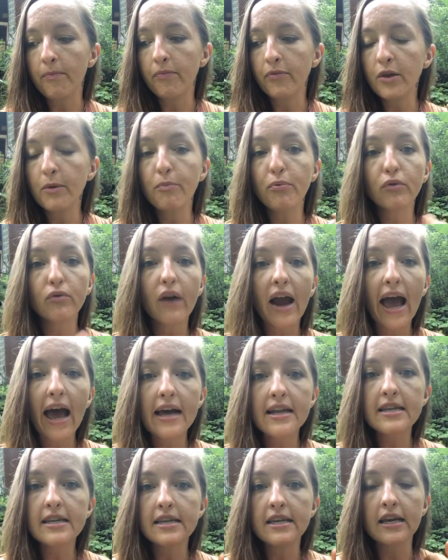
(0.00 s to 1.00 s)

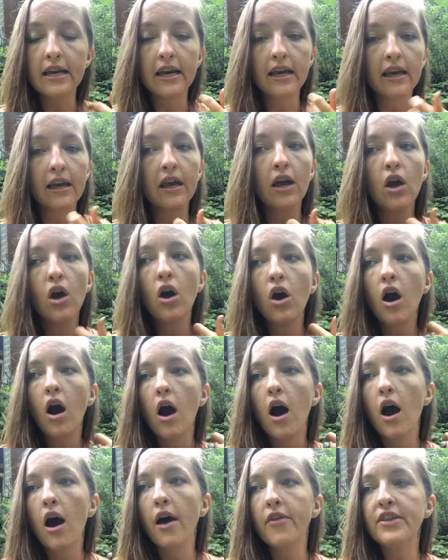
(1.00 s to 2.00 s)
branding,
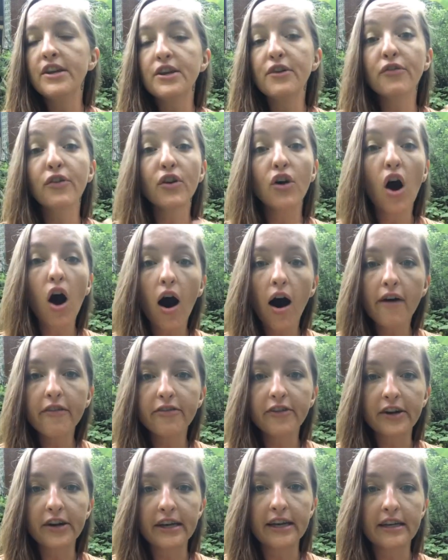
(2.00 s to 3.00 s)
the different
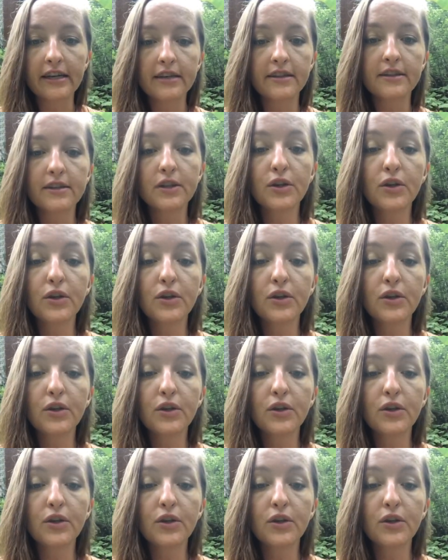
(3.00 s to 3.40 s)
offerings,